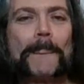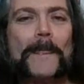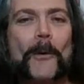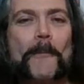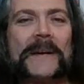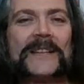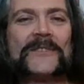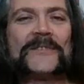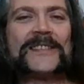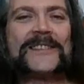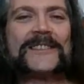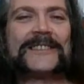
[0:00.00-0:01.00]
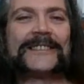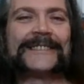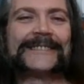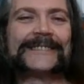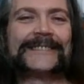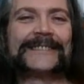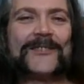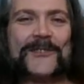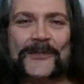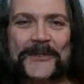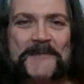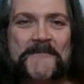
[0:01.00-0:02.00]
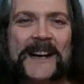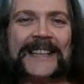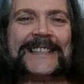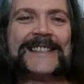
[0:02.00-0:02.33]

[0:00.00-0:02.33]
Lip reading: on benefits because all this money